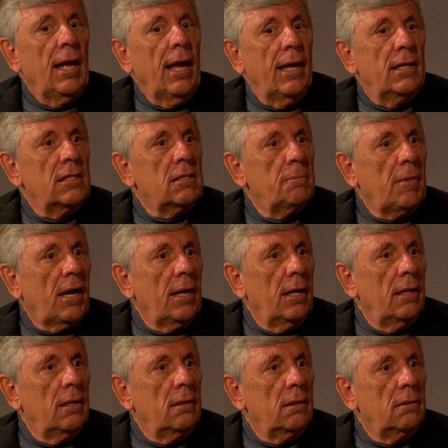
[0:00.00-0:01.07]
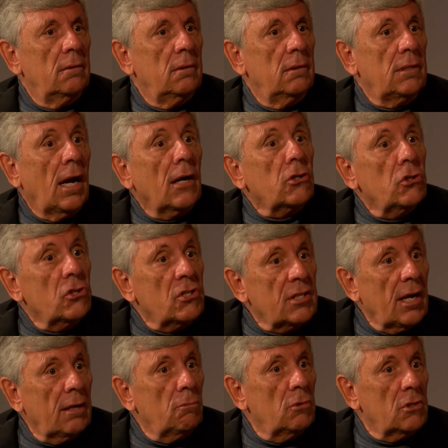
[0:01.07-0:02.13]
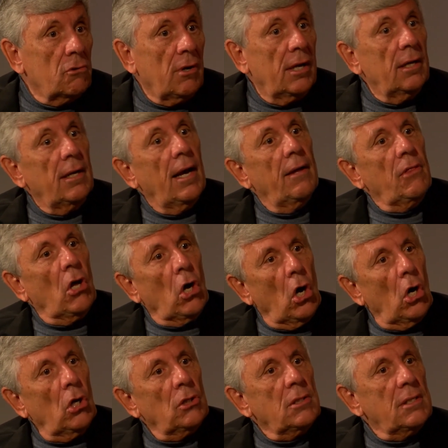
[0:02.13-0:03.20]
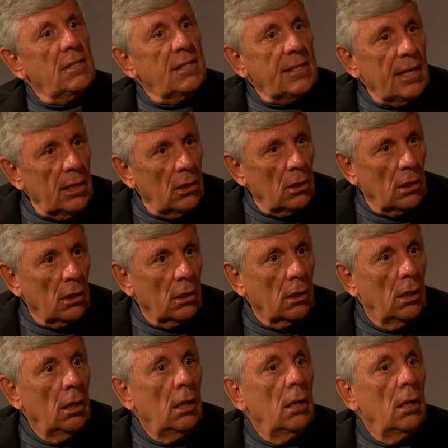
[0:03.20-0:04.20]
And as my doctor's son was running down the hall to see her,